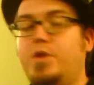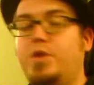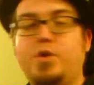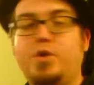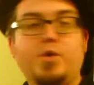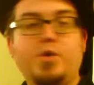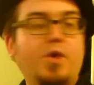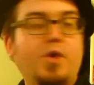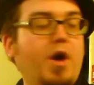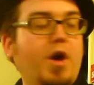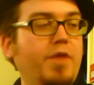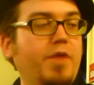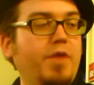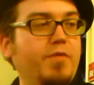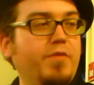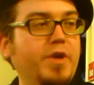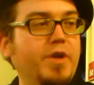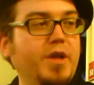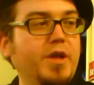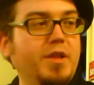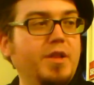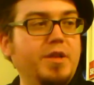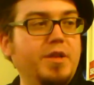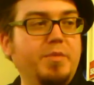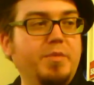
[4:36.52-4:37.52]
You're
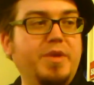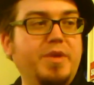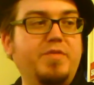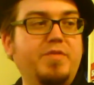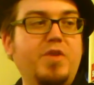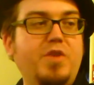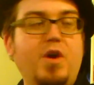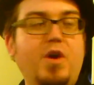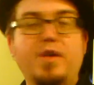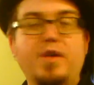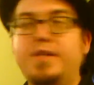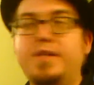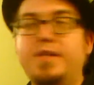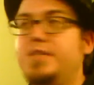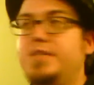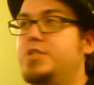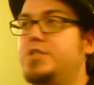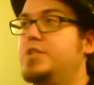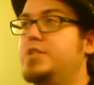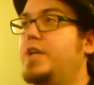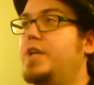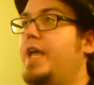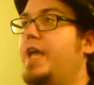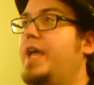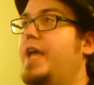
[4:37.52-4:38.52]
offering a little bit of
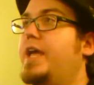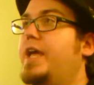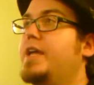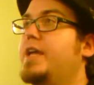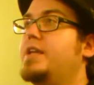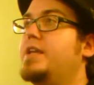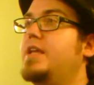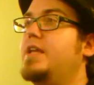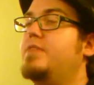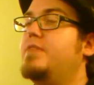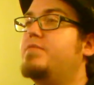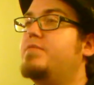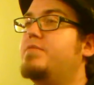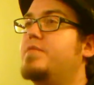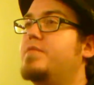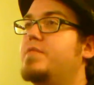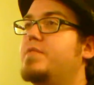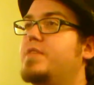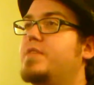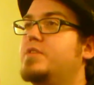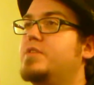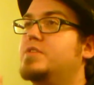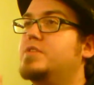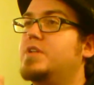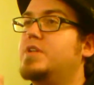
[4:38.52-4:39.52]
knowledge, and if
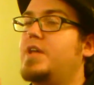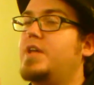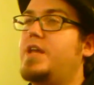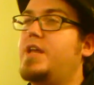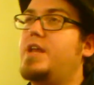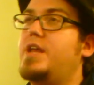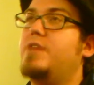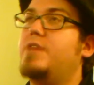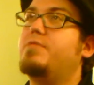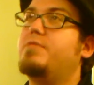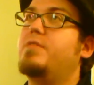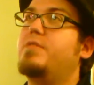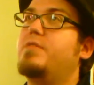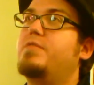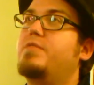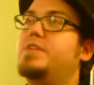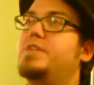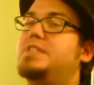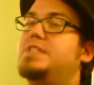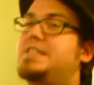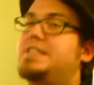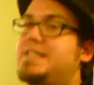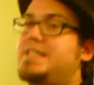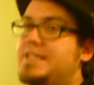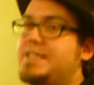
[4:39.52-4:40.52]
there's enough of
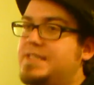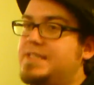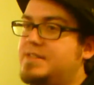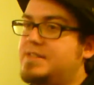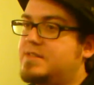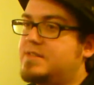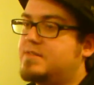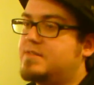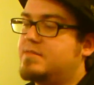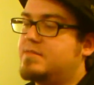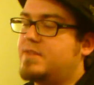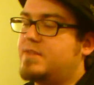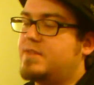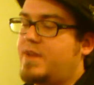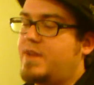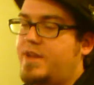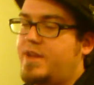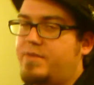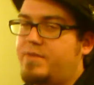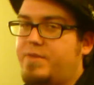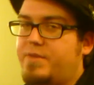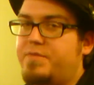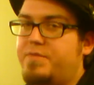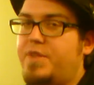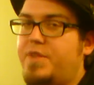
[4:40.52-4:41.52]
a piece
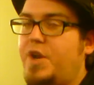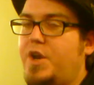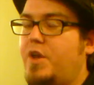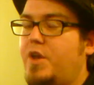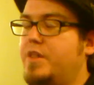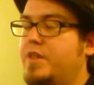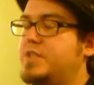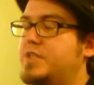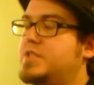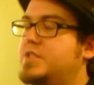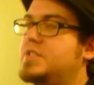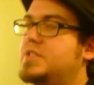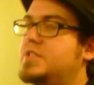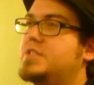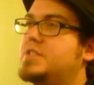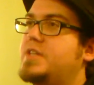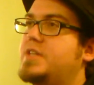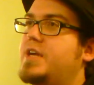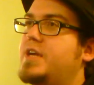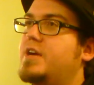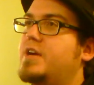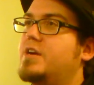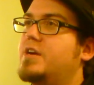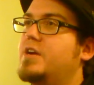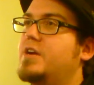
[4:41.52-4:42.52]
kind of the knowledge that's
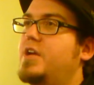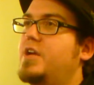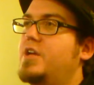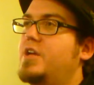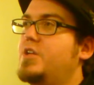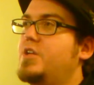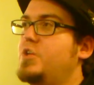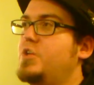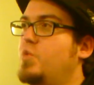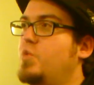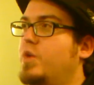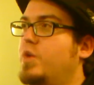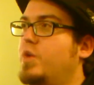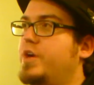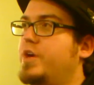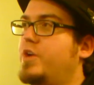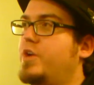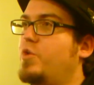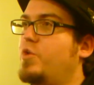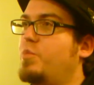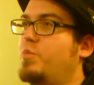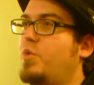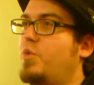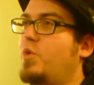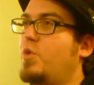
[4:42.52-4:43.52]
there, you want to
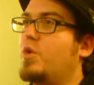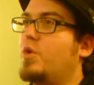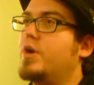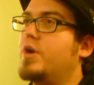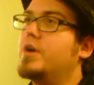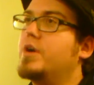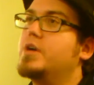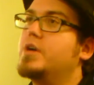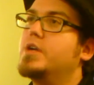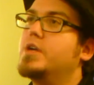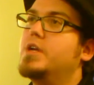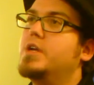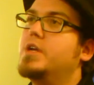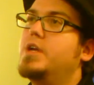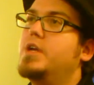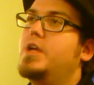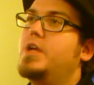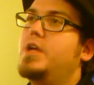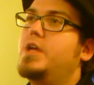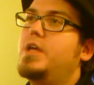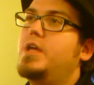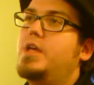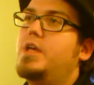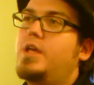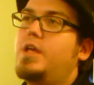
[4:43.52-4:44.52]
know more.
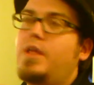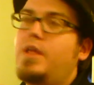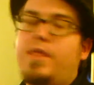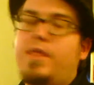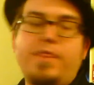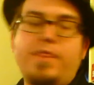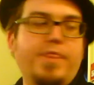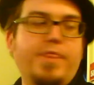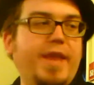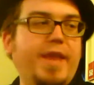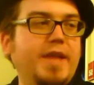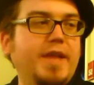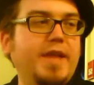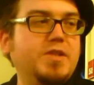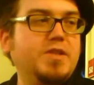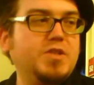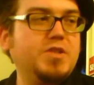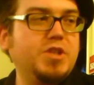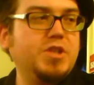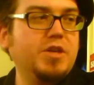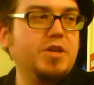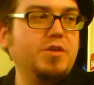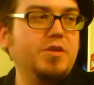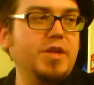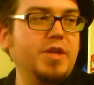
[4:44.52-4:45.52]

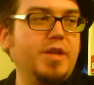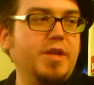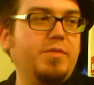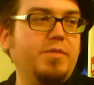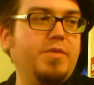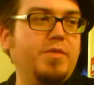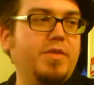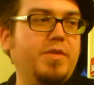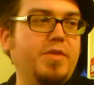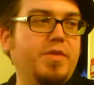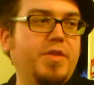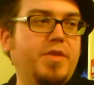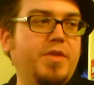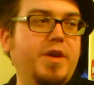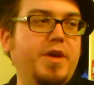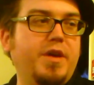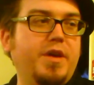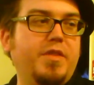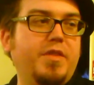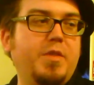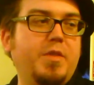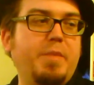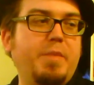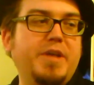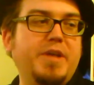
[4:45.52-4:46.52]
That's generally
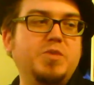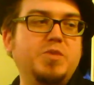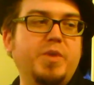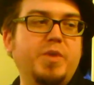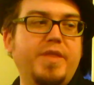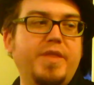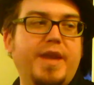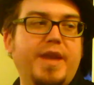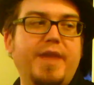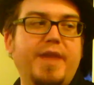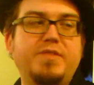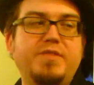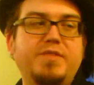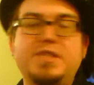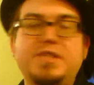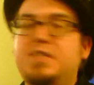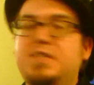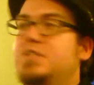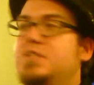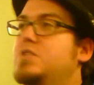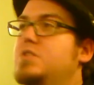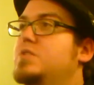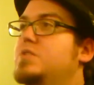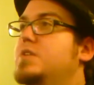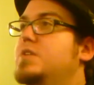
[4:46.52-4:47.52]
the best way that I've
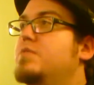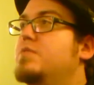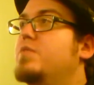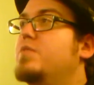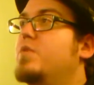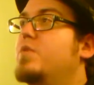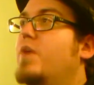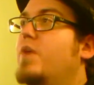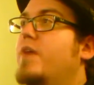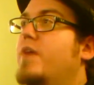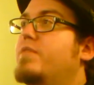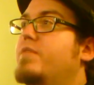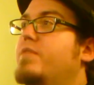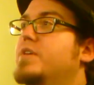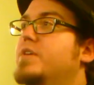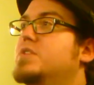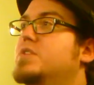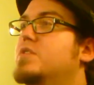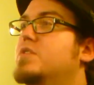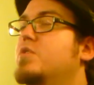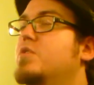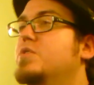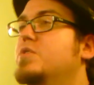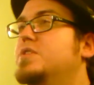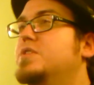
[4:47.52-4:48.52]
seen to use
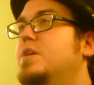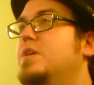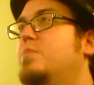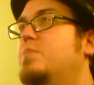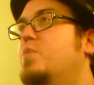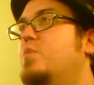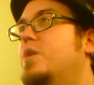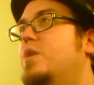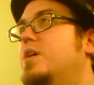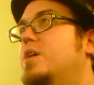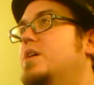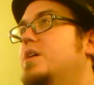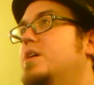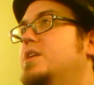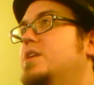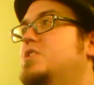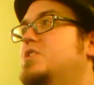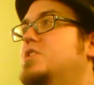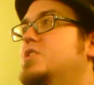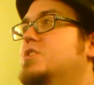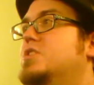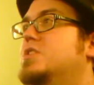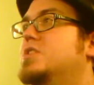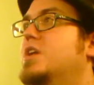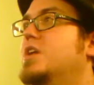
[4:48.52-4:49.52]
infographics. There are some where
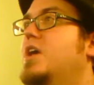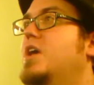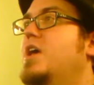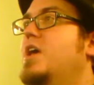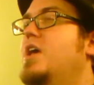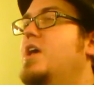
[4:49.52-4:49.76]
it's just